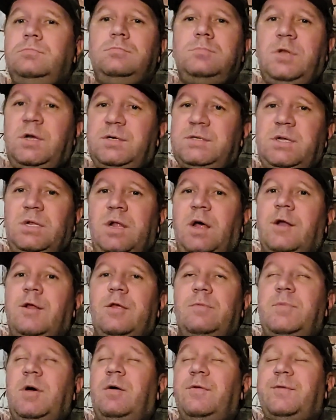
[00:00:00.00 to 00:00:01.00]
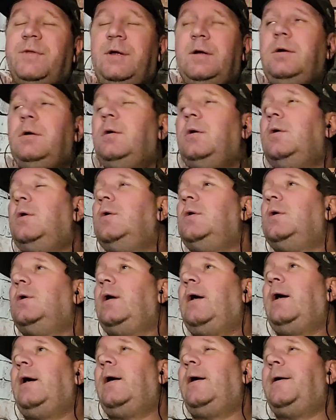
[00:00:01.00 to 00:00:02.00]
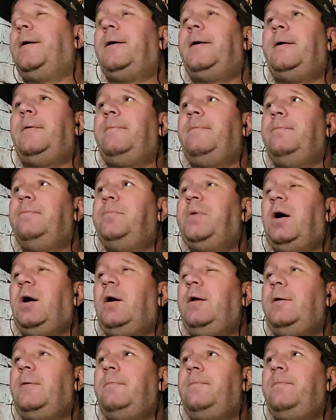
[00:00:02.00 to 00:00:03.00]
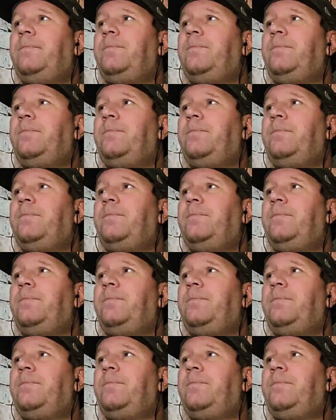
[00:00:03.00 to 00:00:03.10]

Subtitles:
There's a lot of them out there. But